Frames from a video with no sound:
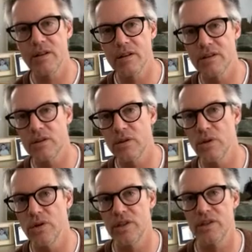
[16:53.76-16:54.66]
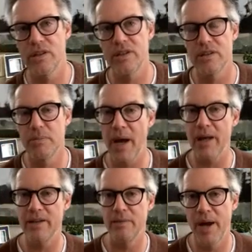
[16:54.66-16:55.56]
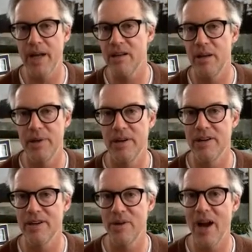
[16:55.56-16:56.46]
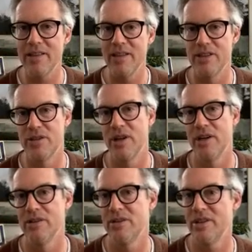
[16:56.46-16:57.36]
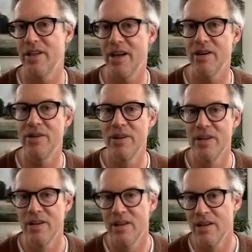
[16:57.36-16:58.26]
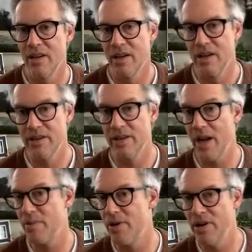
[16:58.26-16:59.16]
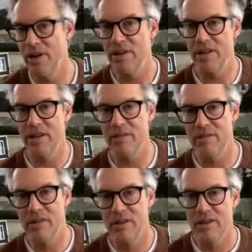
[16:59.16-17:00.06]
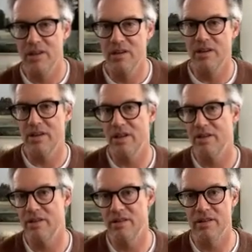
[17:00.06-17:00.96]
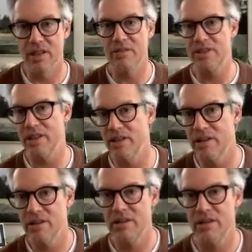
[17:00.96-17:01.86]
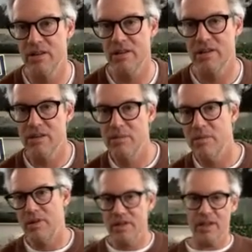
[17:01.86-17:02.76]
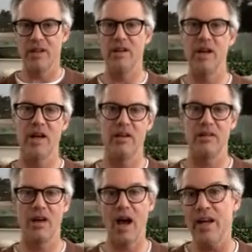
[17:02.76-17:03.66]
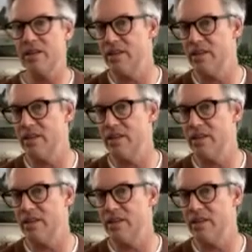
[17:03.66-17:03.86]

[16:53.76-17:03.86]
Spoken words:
the school that is the bike club here can ride these trails? The neighborhood that lives here can hike